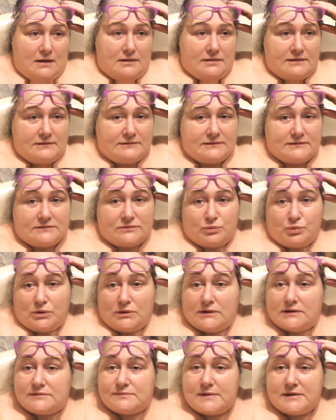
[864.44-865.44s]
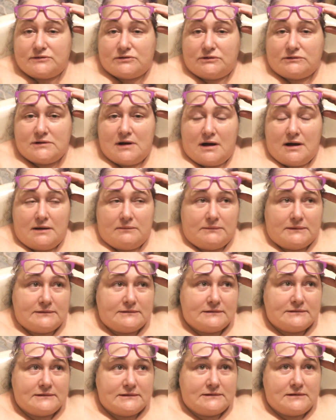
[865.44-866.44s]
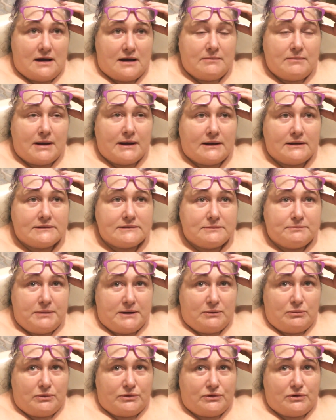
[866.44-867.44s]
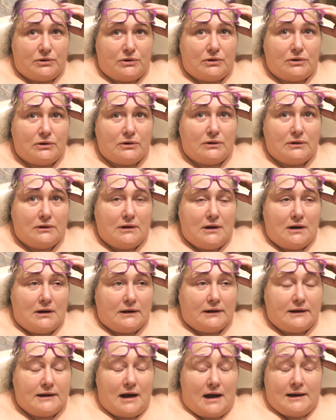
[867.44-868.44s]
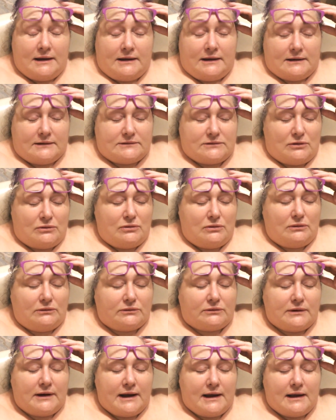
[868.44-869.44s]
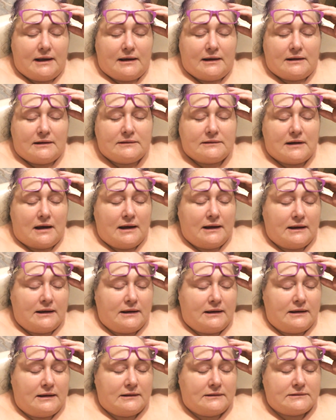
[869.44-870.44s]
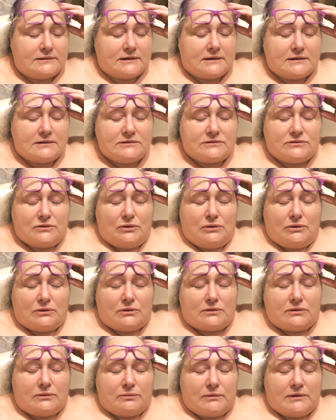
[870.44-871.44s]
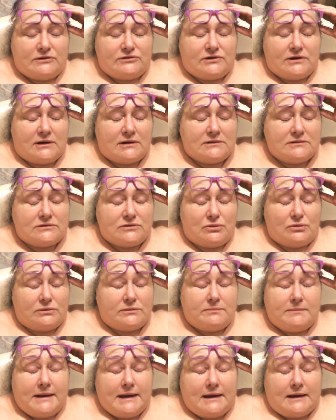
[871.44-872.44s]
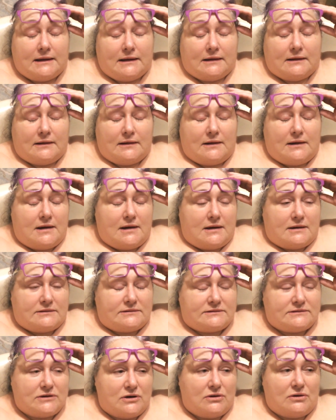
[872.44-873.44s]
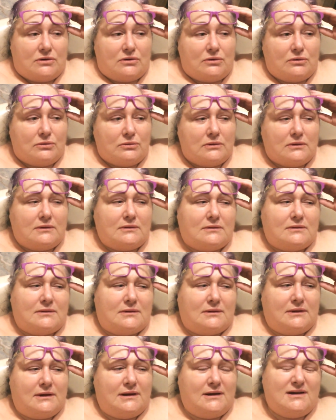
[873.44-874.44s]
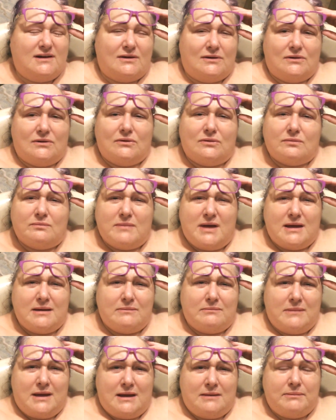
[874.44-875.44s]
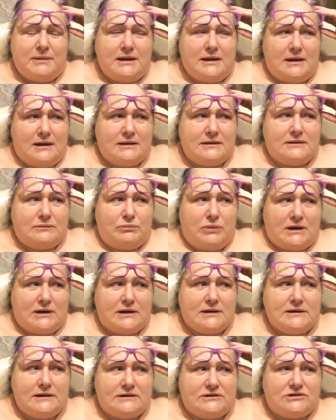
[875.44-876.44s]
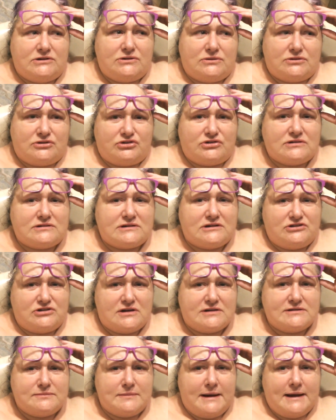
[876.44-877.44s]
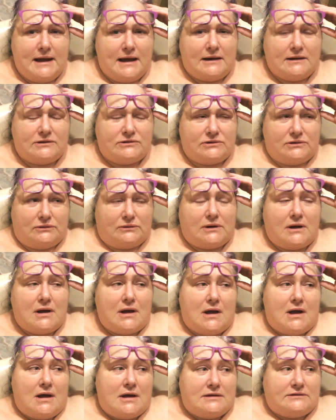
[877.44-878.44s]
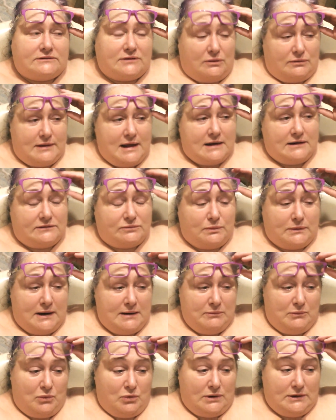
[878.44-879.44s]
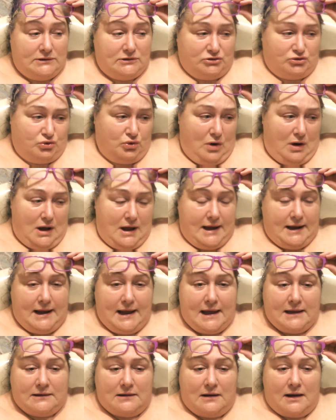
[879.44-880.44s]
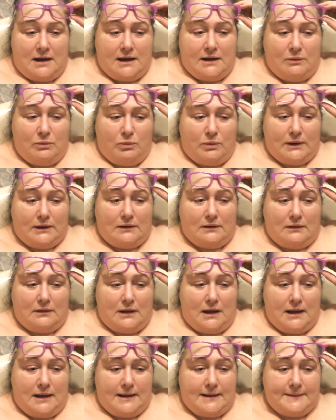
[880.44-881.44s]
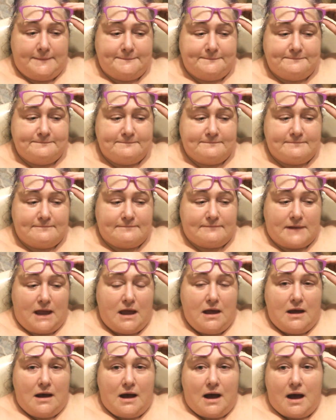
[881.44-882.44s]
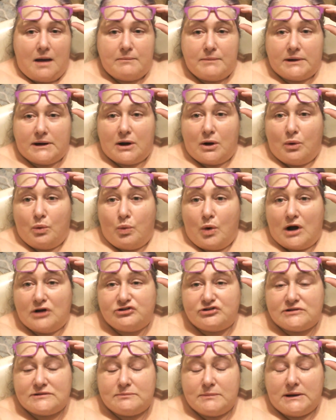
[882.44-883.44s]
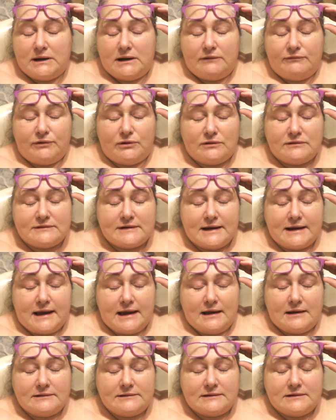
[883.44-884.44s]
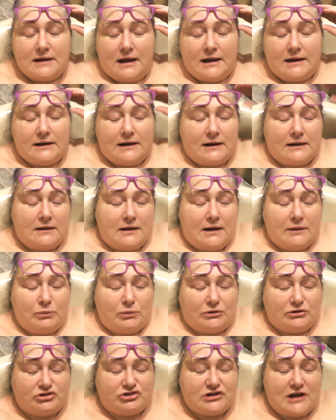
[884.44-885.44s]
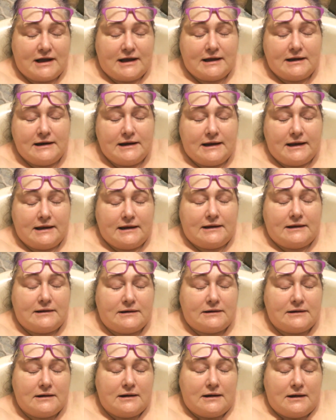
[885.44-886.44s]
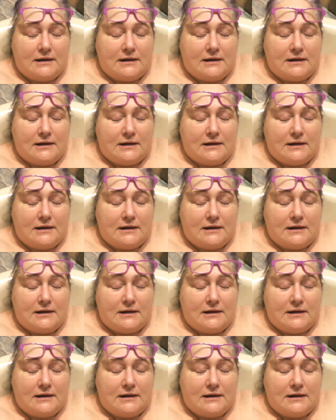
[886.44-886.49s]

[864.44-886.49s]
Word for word: this is a really special time. This is a time I get to be with her. I get to hold her hand. I get to console her the way she consoled me. So, you know, may, maybe I, what I need to do is just adjust my attitude. So that is what I'm going to try. And I will, um, I'm going to go watch as many of you as I can tonight. And I will check in again